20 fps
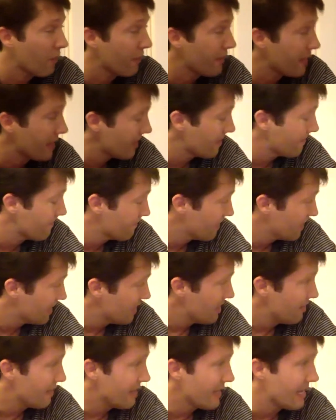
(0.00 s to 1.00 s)
the
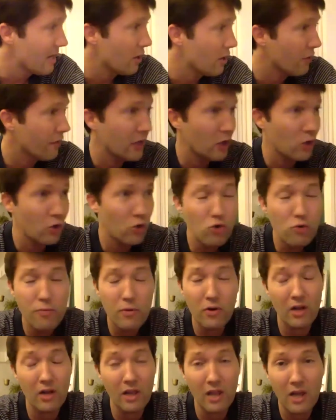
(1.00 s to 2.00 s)

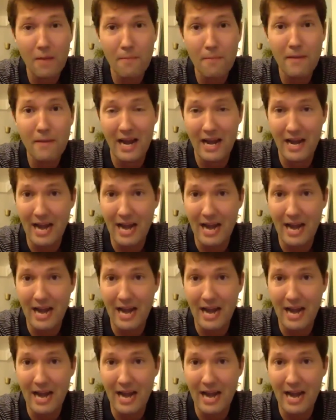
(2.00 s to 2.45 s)
Uber alumni